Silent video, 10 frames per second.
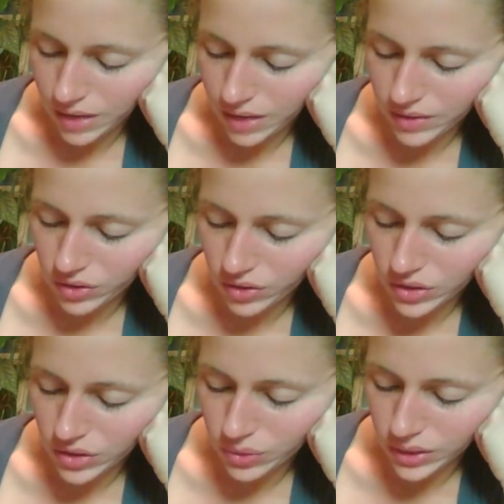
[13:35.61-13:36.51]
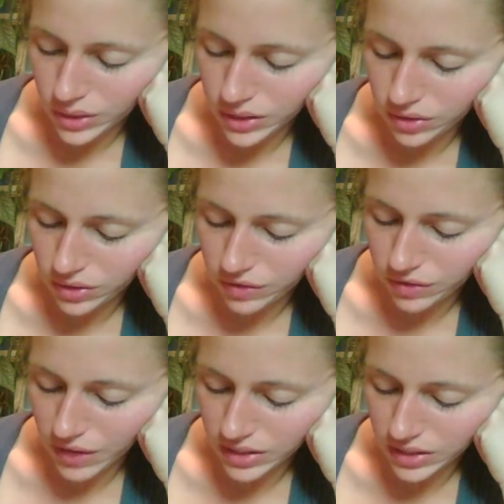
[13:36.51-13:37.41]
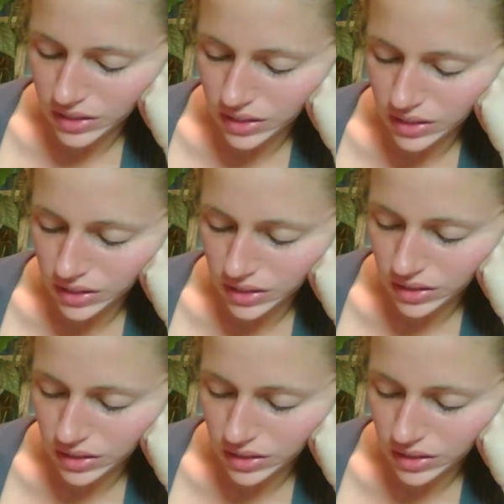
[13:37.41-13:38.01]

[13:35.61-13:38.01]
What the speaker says: having a credit score can either affect the